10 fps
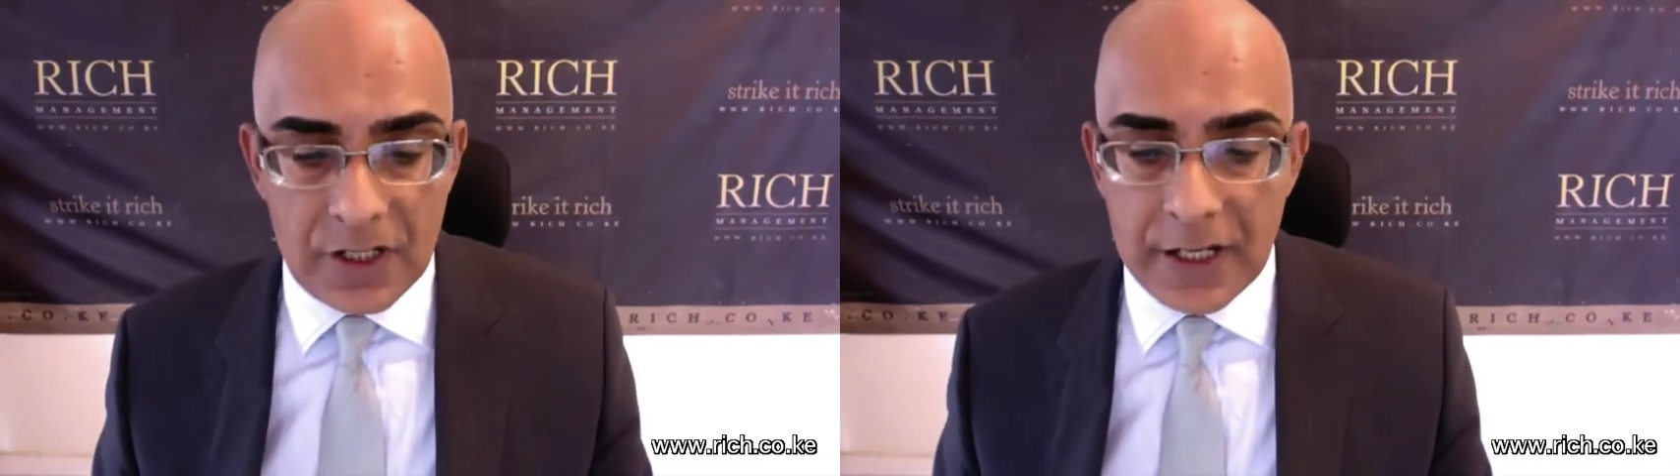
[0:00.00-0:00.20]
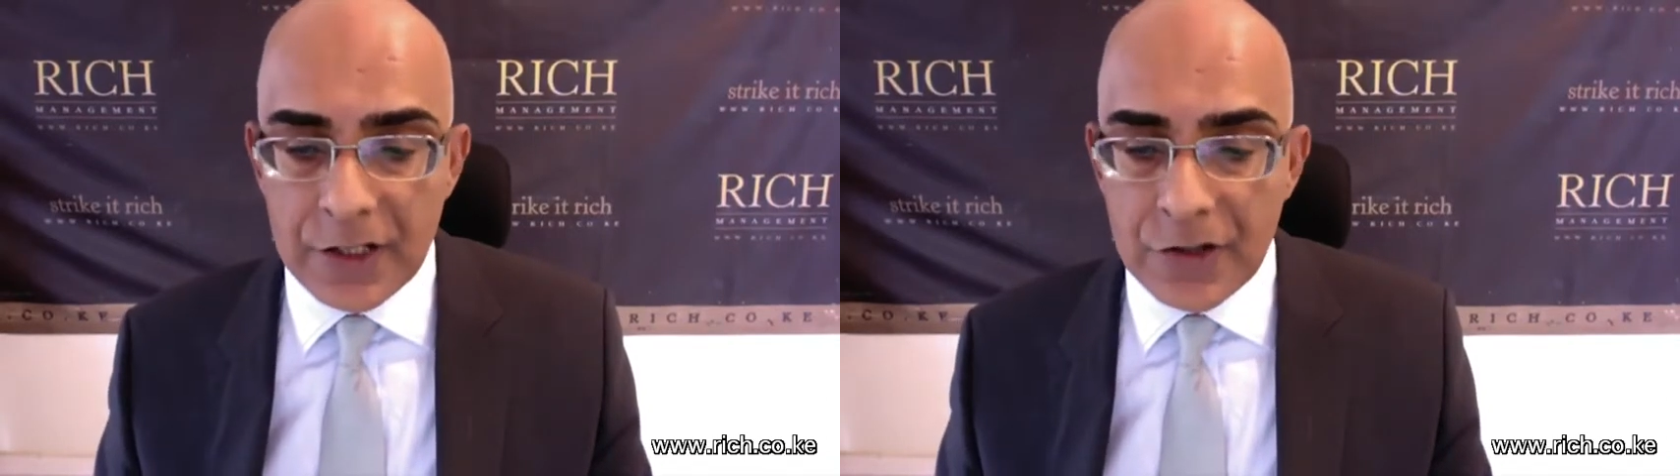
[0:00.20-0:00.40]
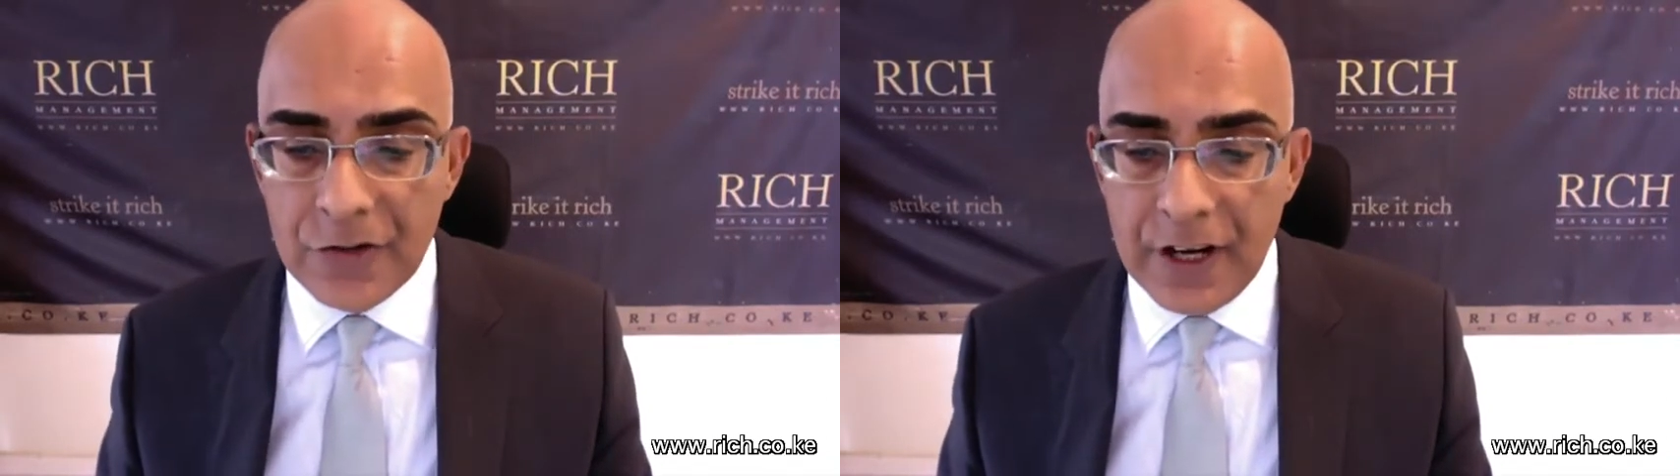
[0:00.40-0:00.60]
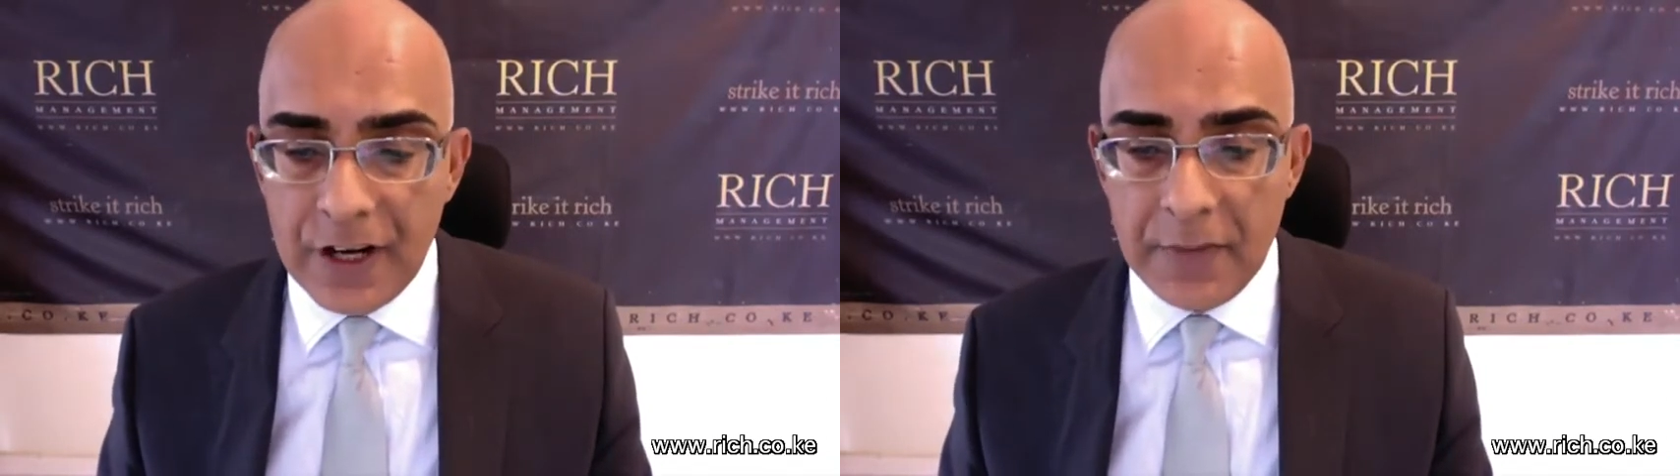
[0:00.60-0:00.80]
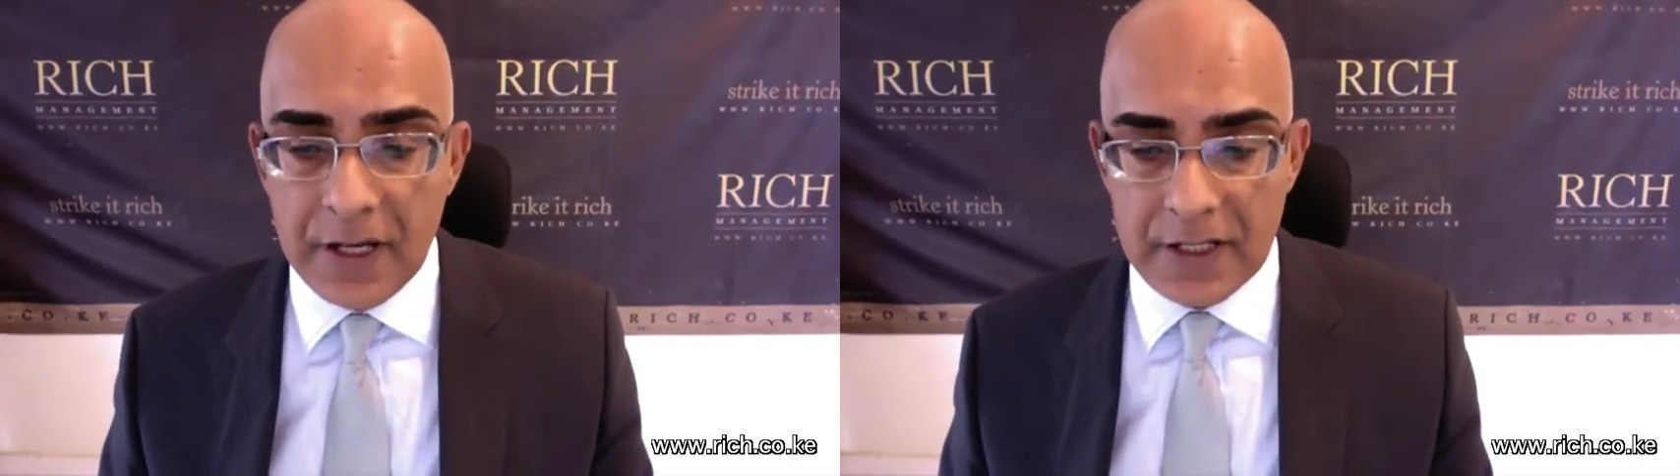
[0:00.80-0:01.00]
an
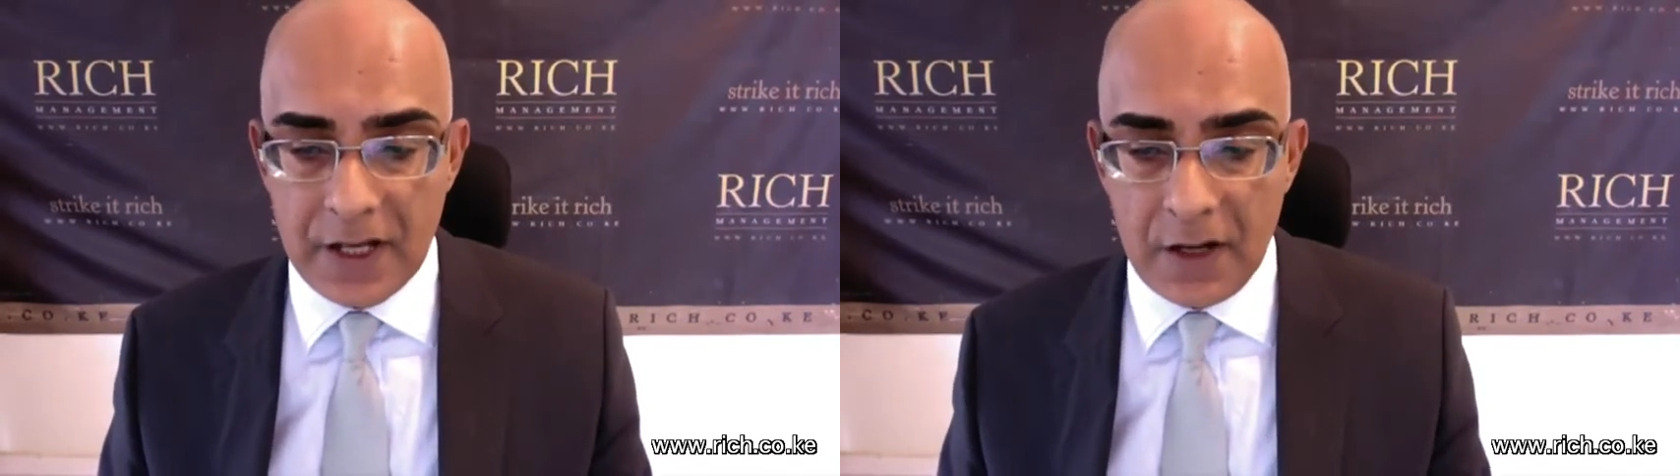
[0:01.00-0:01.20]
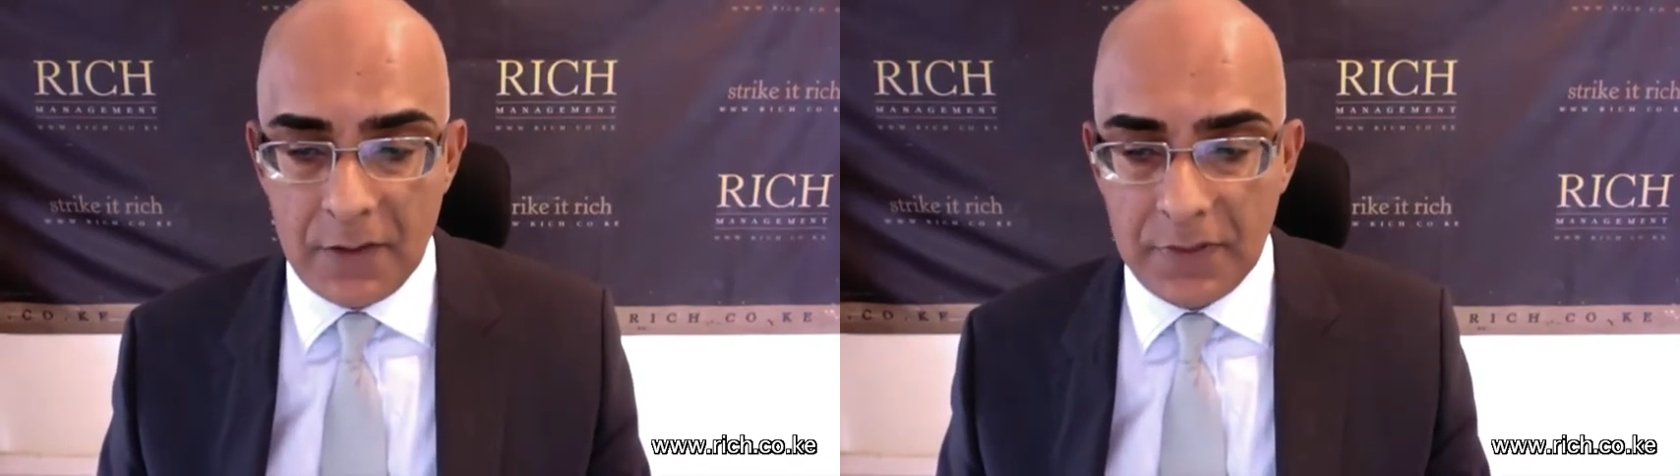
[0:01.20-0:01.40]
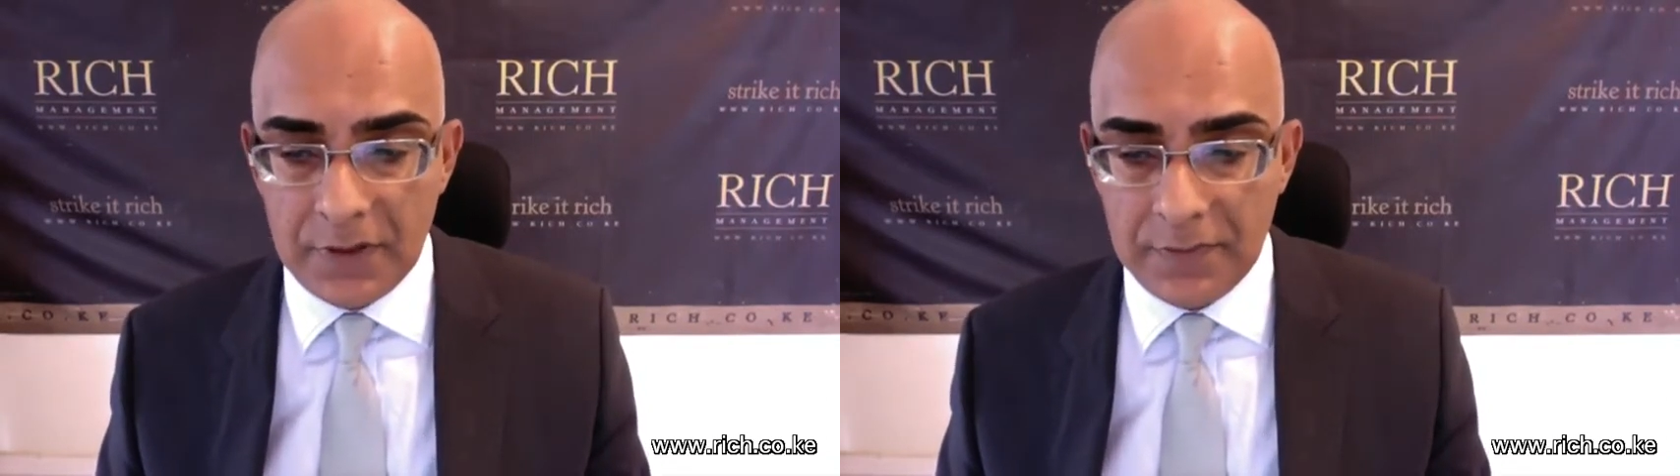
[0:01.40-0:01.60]
extreme example.